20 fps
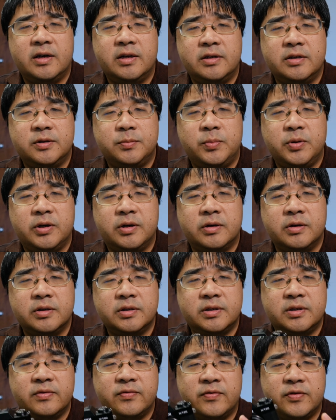is
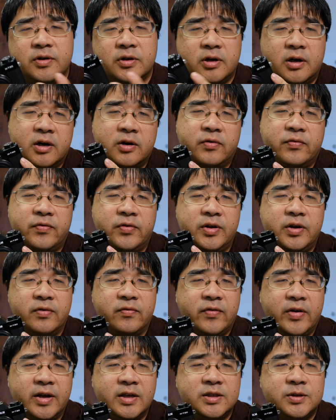because the photography
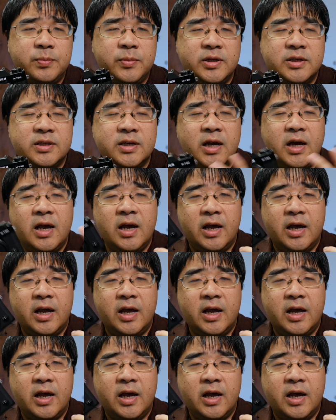advancements,